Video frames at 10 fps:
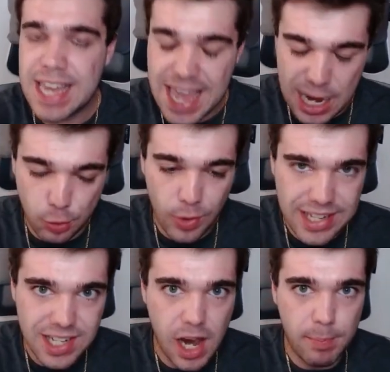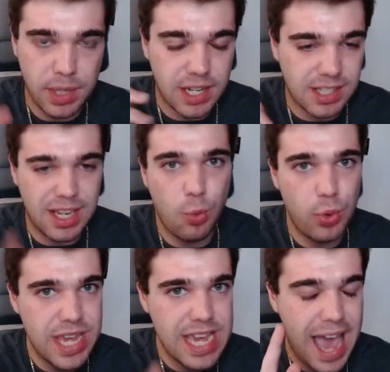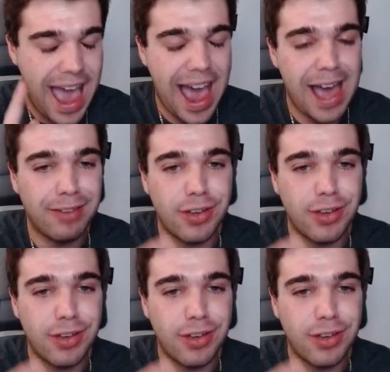and rest up because we have